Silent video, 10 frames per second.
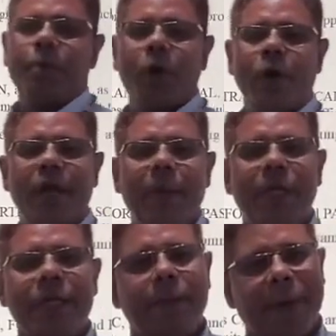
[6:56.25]

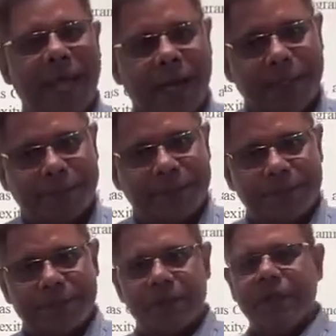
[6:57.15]
programming
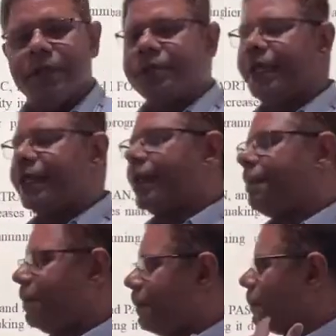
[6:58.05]
paradigms? So in the
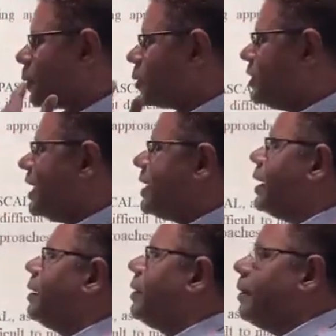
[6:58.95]

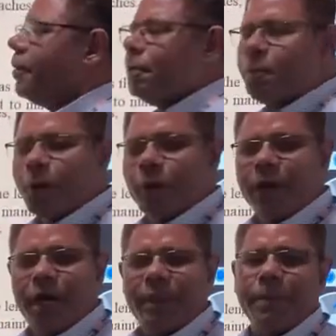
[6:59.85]
procedural
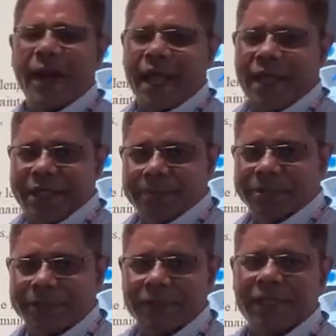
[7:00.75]
programming paradigms,